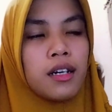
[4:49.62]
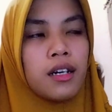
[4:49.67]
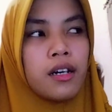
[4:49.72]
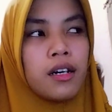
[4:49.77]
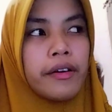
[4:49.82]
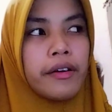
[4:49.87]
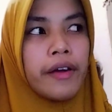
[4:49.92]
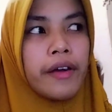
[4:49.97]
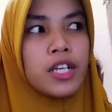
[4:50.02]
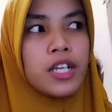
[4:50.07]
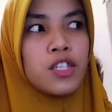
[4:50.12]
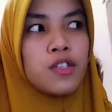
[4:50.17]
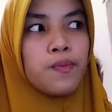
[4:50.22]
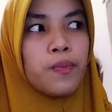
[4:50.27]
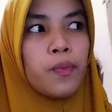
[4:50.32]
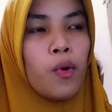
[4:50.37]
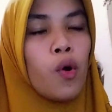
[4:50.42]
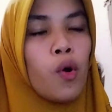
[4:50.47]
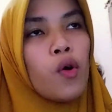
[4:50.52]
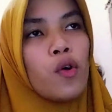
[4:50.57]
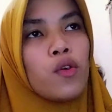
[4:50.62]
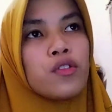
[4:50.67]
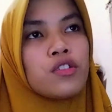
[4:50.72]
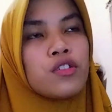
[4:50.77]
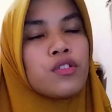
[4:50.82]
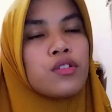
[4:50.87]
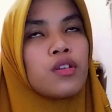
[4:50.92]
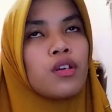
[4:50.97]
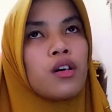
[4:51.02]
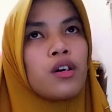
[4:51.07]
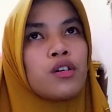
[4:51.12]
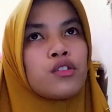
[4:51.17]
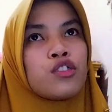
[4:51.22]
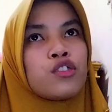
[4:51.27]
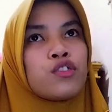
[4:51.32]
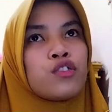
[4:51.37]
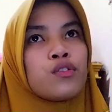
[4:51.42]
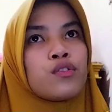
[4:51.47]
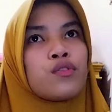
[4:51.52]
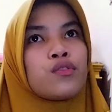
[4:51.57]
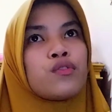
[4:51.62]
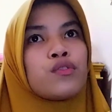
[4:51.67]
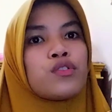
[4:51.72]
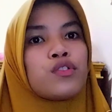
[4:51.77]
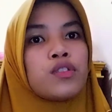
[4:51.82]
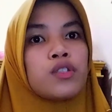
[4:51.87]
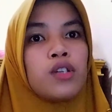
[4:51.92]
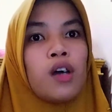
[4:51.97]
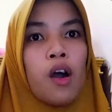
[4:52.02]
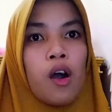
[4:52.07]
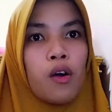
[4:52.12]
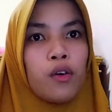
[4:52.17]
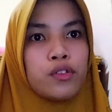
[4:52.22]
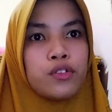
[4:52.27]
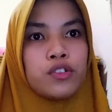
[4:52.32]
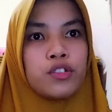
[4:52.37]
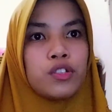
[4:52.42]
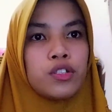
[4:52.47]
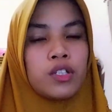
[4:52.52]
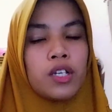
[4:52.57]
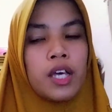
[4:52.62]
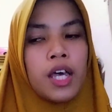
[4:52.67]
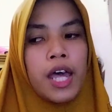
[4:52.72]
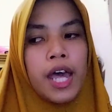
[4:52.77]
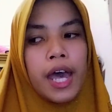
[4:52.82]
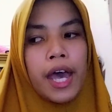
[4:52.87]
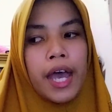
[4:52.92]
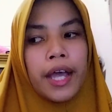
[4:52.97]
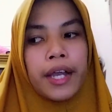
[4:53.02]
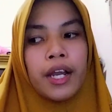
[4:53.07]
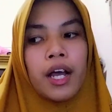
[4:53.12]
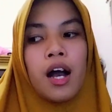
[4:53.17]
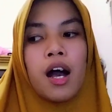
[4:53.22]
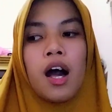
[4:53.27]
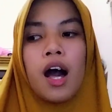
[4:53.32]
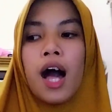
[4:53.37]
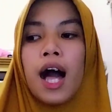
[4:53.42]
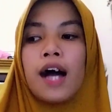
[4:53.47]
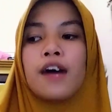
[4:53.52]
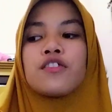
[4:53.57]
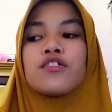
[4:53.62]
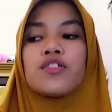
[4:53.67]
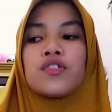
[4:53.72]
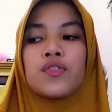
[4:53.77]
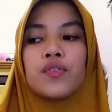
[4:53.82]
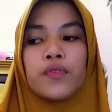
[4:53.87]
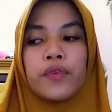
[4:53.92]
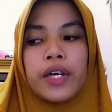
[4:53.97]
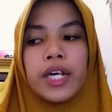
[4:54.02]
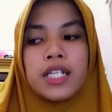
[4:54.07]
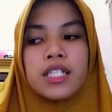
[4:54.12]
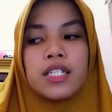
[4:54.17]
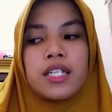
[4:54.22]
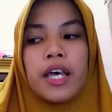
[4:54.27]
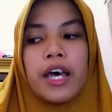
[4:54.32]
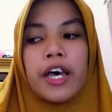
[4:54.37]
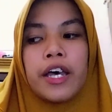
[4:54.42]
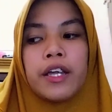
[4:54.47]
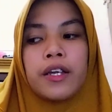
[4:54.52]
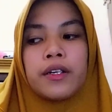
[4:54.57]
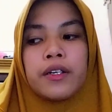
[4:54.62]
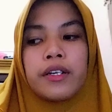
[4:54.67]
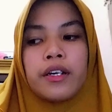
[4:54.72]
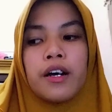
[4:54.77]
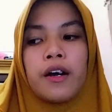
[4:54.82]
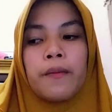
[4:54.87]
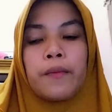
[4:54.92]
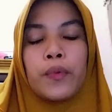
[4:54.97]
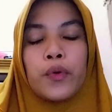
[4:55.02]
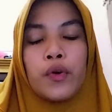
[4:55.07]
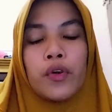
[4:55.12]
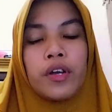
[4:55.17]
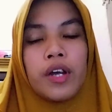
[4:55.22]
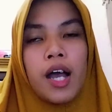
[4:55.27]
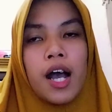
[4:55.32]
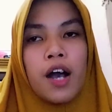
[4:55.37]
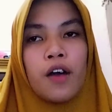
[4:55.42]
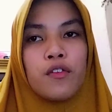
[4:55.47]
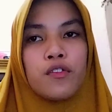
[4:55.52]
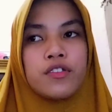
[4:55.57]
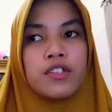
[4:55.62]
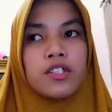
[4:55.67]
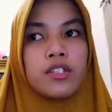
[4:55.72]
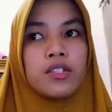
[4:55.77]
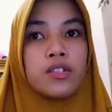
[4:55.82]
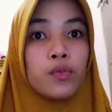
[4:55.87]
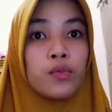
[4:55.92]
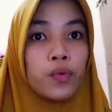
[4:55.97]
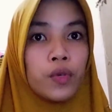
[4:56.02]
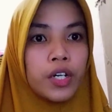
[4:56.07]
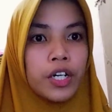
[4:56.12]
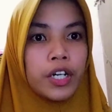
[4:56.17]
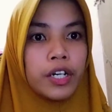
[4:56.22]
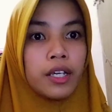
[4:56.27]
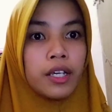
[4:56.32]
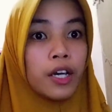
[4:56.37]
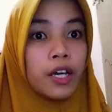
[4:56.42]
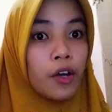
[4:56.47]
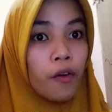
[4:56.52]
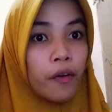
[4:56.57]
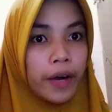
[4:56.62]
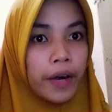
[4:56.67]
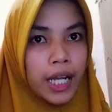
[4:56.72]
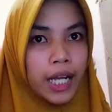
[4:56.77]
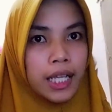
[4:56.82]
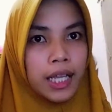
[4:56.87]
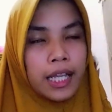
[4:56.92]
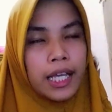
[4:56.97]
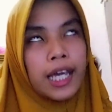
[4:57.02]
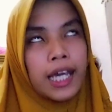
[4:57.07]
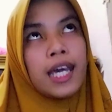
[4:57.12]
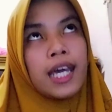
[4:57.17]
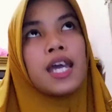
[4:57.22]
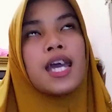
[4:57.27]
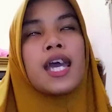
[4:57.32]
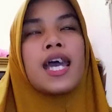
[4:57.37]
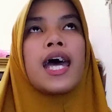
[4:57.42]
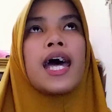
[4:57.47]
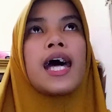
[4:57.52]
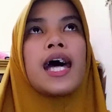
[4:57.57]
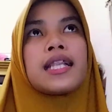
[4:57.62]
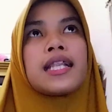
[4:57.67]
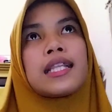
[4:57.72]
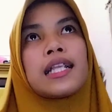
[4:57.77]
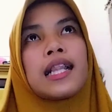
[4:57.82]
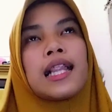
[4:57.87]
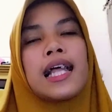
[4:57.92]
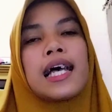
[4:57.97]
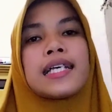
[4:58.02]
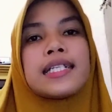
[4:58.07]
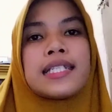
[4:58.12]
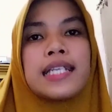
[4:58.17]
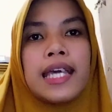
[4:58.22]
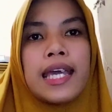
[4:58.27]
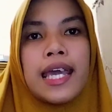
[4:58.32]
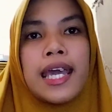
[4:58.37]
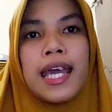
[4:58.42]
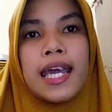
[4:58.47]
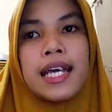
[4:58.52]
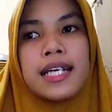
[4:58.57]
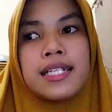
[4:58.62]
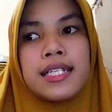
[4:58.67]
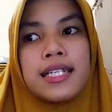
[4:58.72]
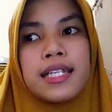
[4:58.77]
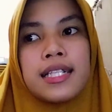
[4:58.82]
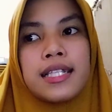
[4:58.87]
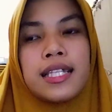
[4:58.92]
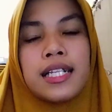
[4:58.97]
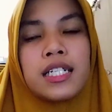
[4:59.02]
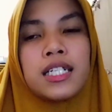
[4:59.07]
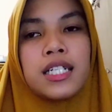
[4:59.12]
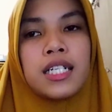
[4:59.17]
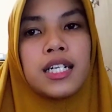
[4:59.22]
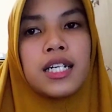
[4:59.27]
responds to sounds and how to read and pronounce the word correctly. And the last is teacher